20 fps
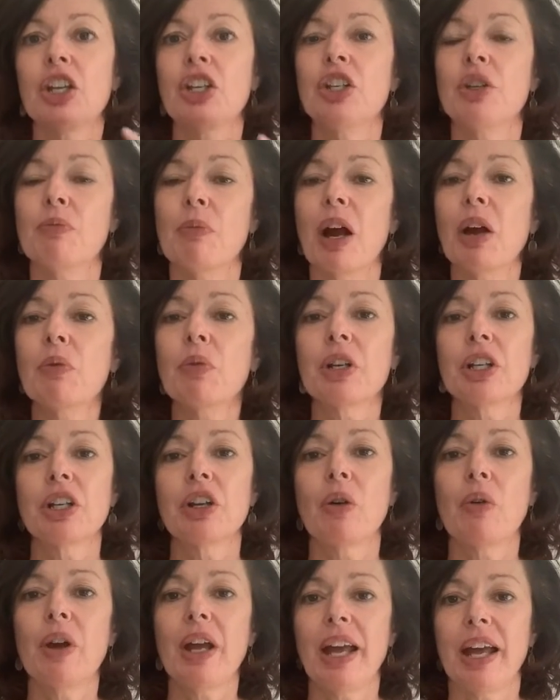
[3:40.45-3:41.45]
you might want
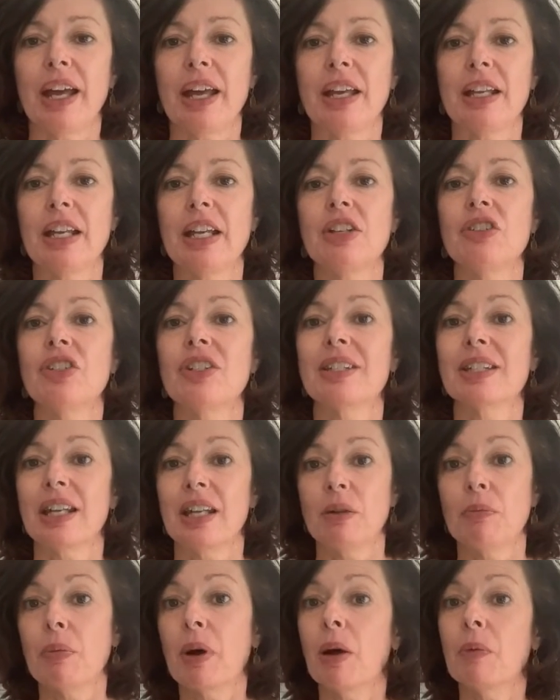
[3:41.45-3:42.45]
to go ahead and just get
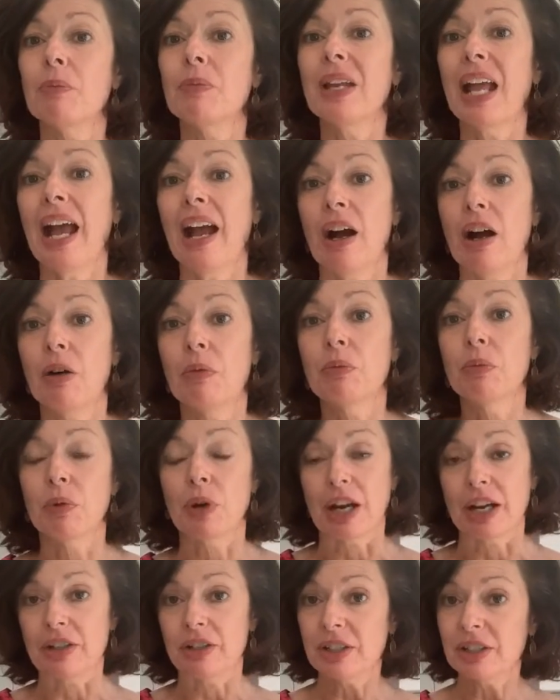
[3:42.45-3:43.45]
it pumped now
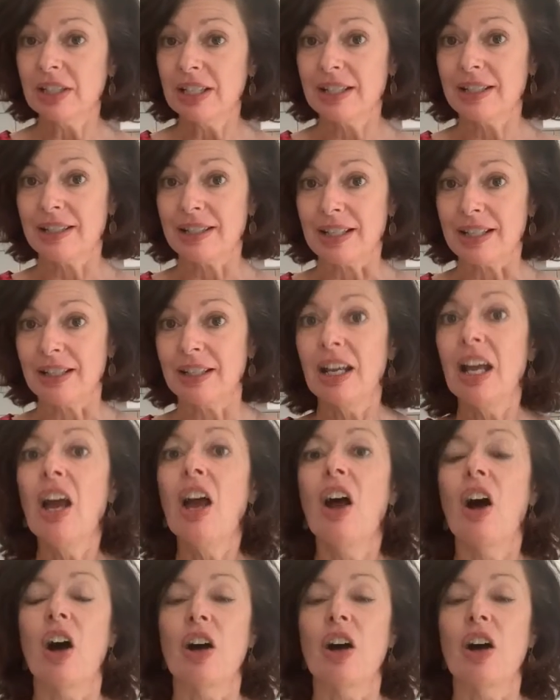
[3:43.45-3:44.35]
prior to listing.